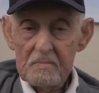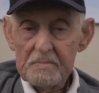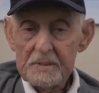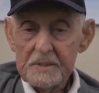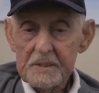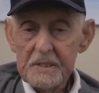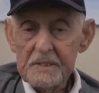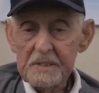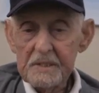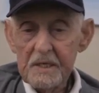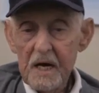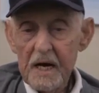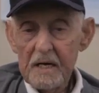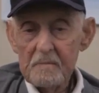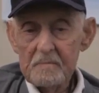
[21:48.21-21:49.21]
But this
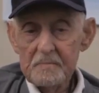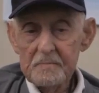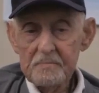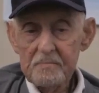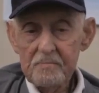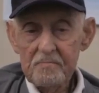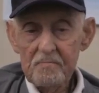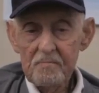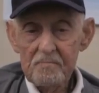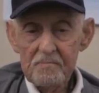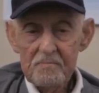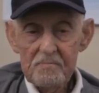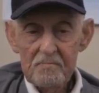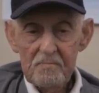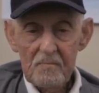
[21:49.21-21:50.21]
time,
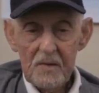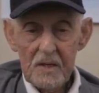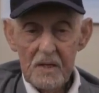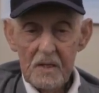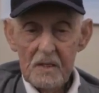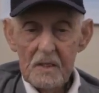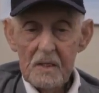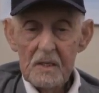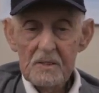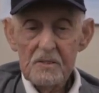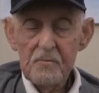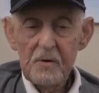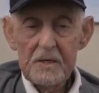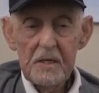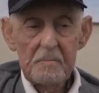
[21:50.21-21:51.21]

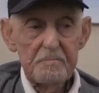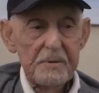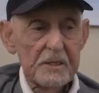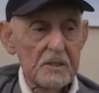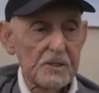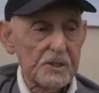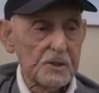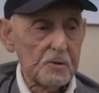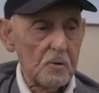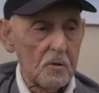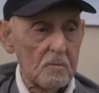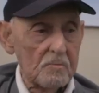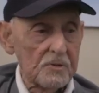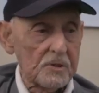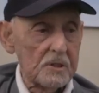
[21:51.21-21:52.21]
it's when the big
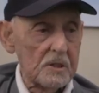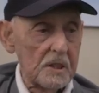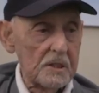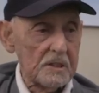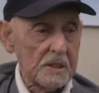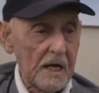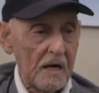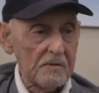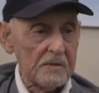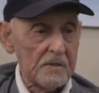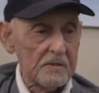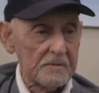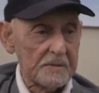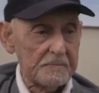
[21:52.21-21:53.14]
storms in the South